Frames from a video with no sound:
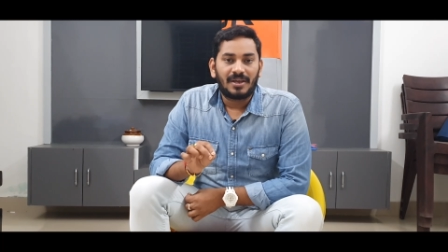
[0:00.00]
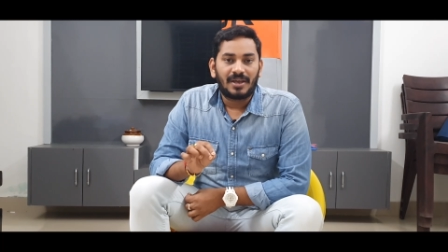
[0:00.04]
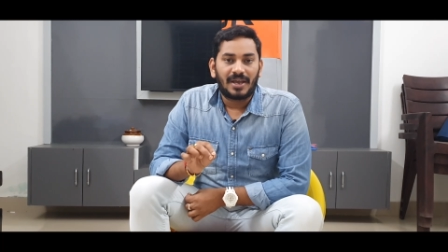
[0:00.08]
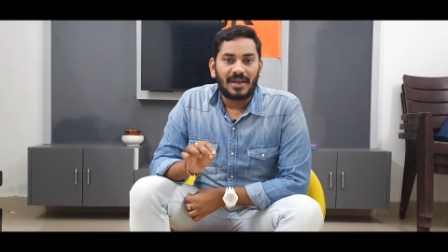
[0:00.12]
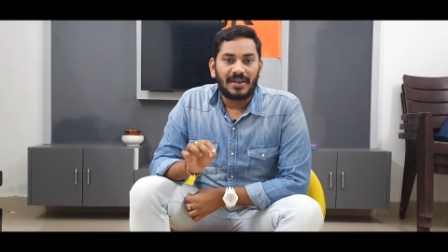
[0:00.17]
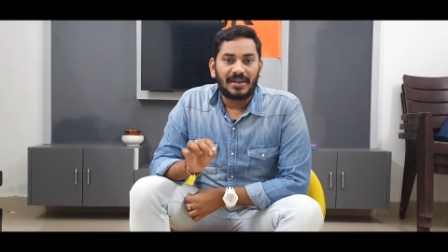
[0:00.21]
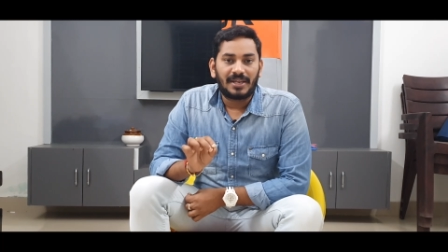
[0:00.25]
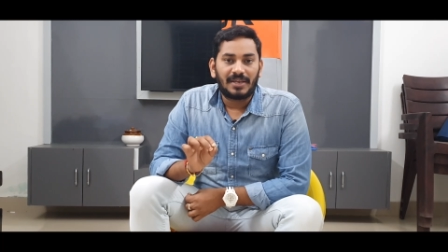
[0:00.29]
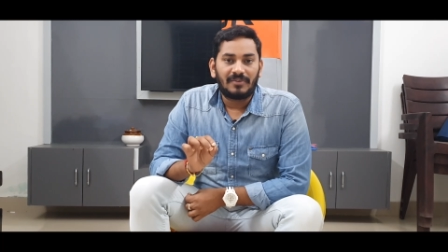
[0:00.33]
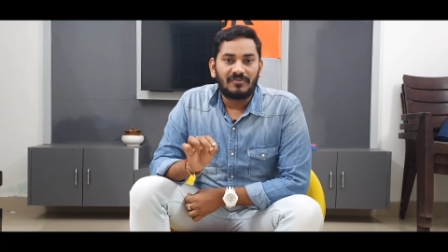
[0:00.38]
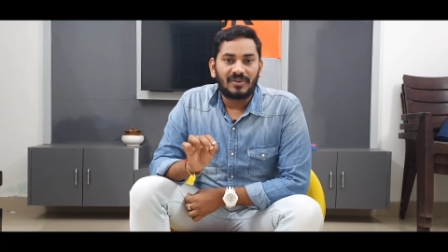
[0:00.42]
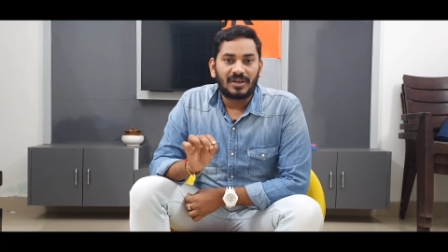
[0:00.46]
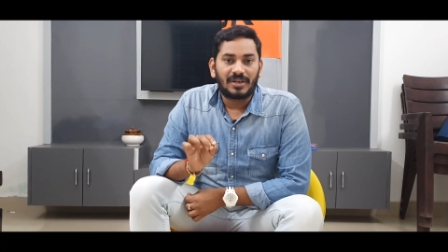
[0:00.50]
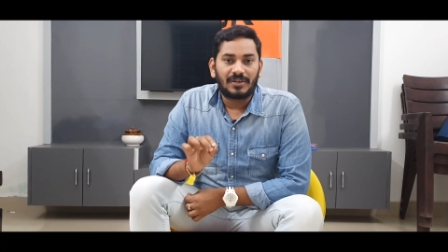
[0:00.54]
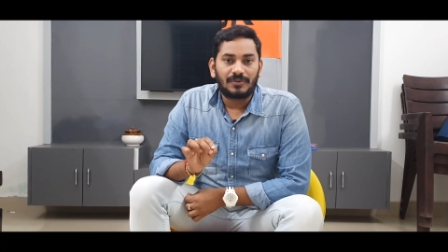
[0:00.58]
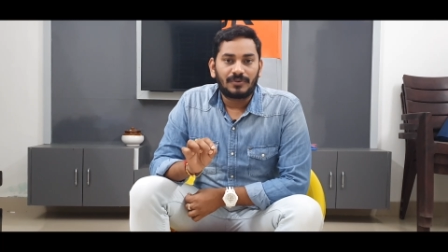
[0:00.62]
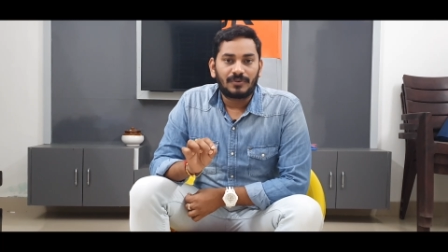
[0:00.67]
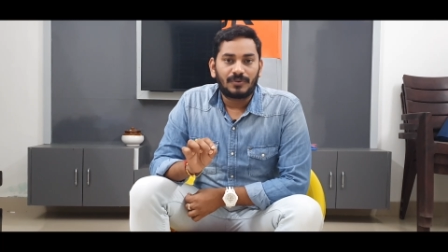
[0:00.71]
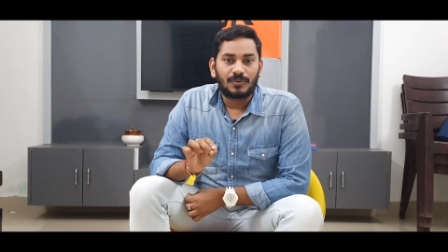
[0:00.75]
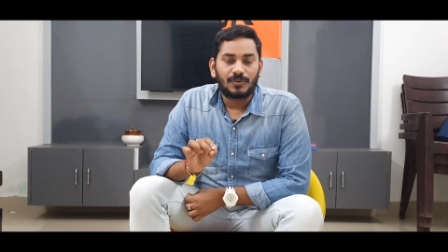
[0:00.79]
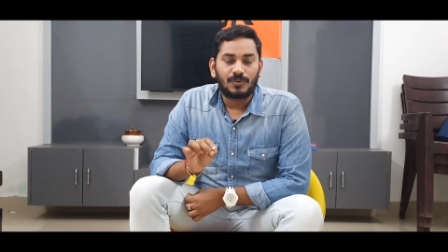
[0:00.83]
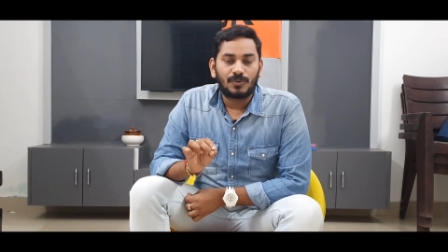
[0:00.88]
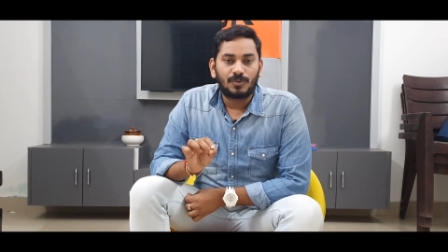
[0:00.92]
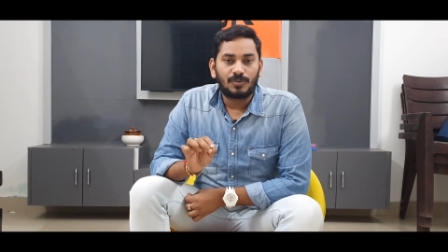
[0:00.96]
Anyone
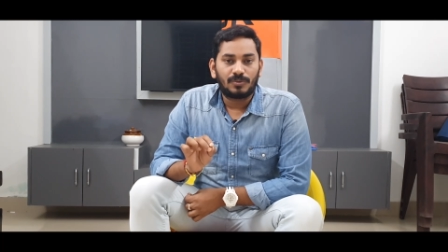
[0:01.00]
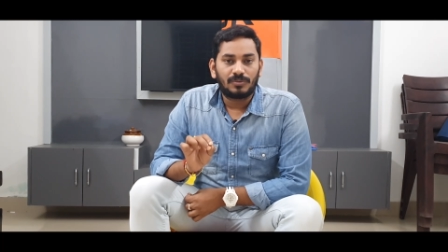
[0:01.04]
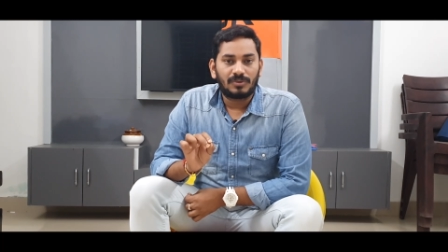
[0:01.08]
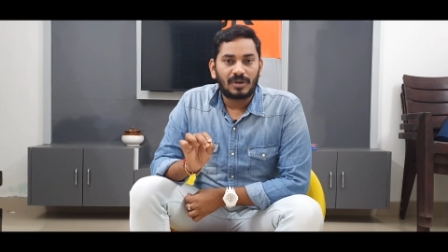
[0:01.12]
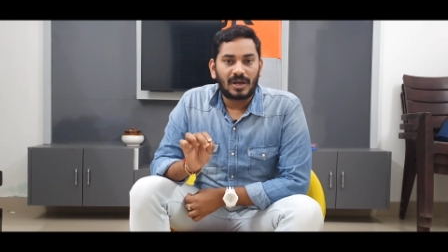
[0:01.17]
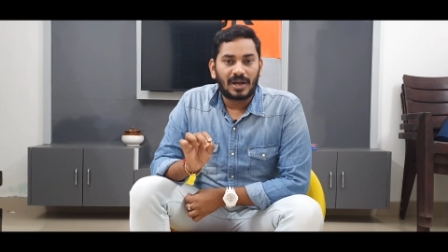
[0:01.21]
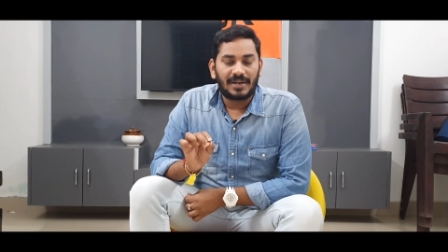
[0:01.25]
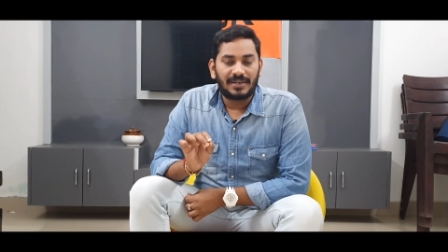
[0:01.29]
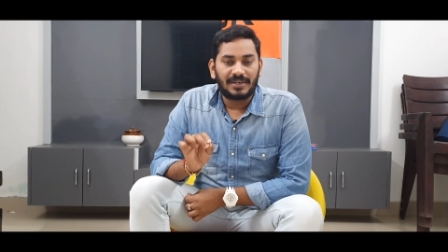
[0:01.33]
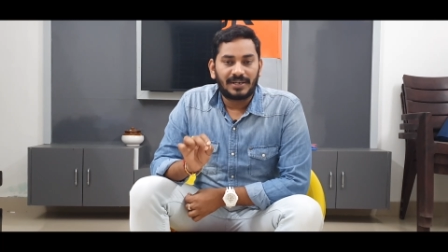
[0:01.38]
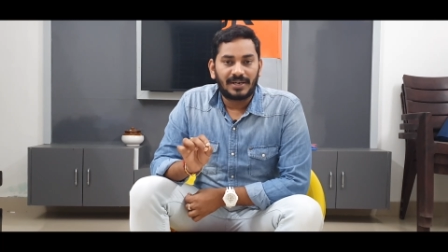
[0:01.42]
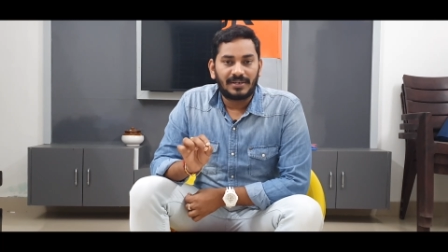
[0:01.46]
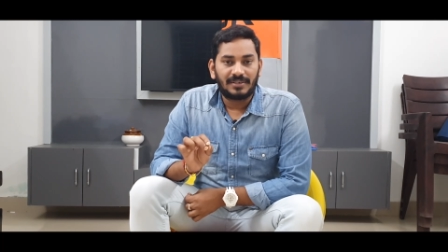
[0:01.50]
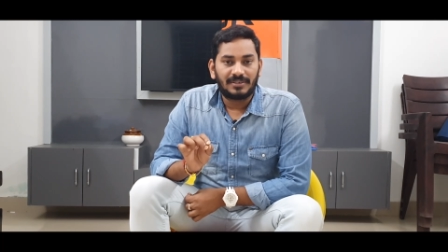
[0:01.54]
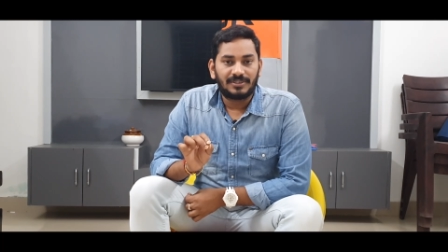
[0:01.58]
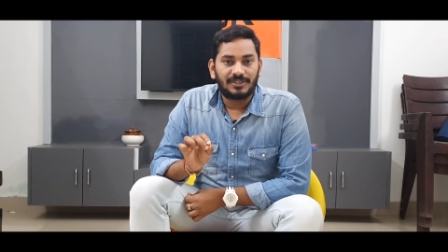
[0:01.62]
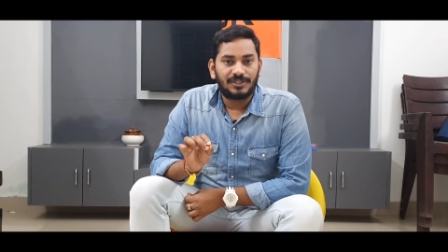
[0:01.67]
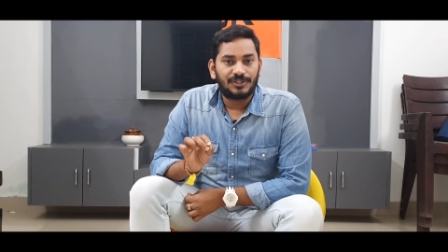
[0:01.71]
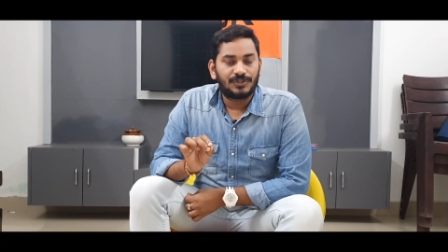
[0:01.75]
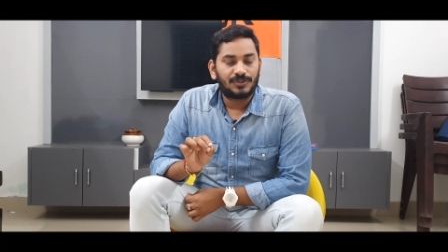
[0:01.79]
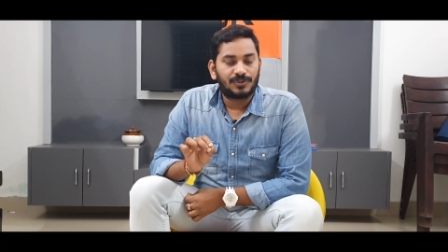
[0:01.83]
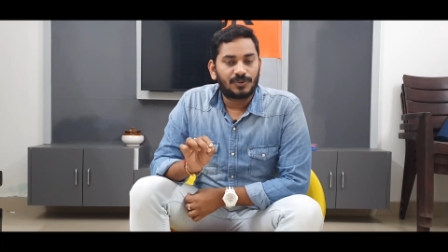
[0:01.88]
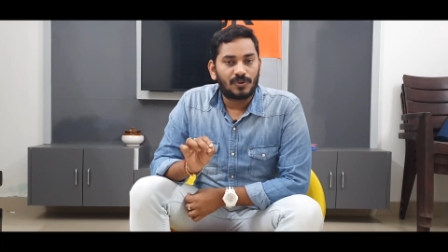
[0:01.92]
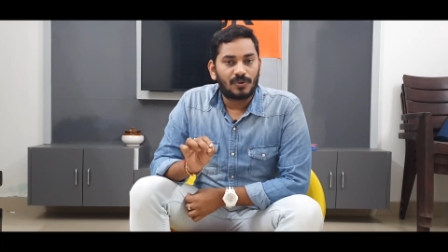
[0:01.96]
who attend
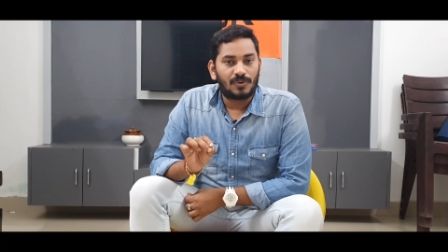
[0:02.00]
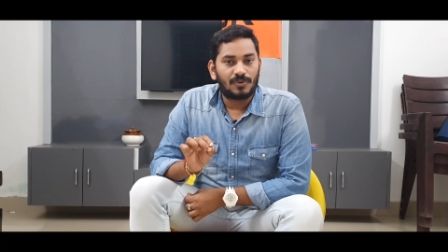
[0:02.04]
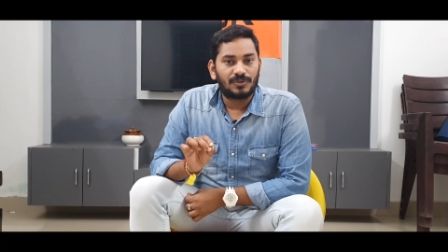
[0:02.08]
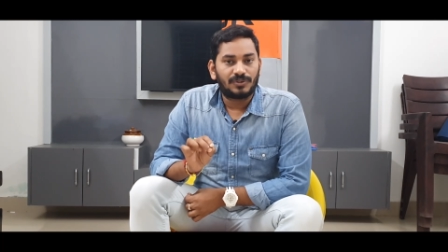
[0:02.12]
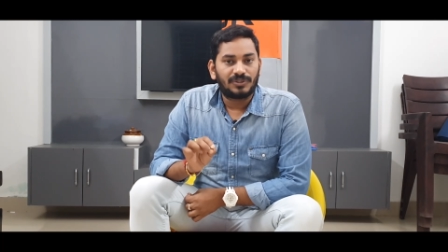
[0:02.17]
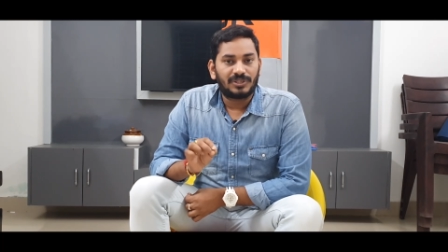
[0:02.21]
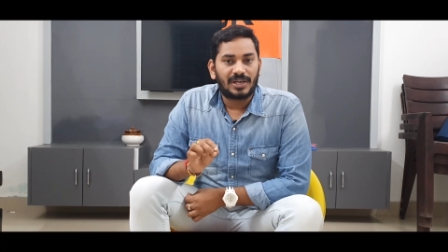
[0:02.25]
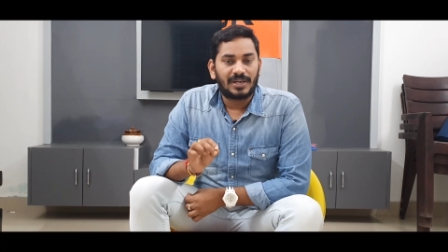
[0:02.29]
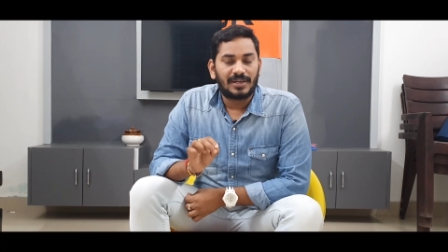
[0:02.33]
this course